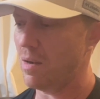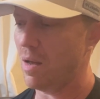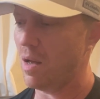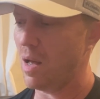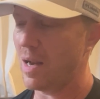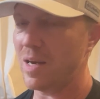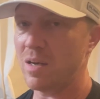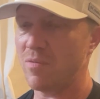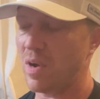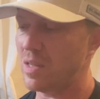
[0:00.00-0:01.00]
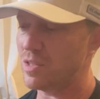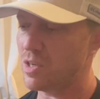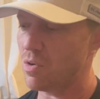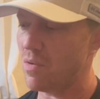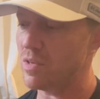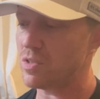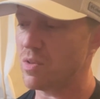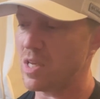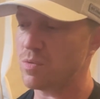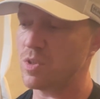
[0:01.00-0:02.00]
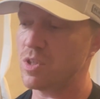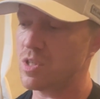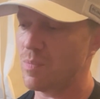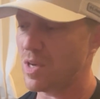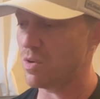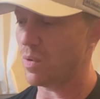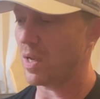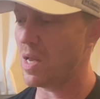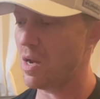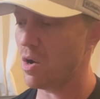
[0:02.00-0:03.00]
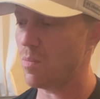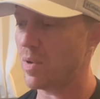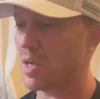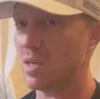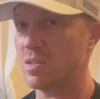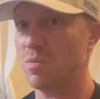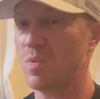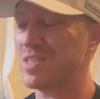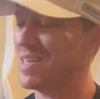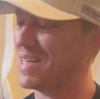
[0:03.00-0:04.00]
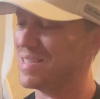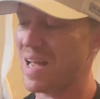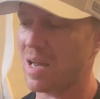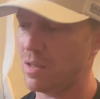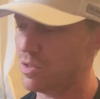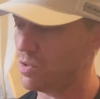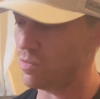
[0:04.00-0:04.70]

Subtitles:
I needed to find the center of it, so that's what you see me doing here, because it wasn't exactly 2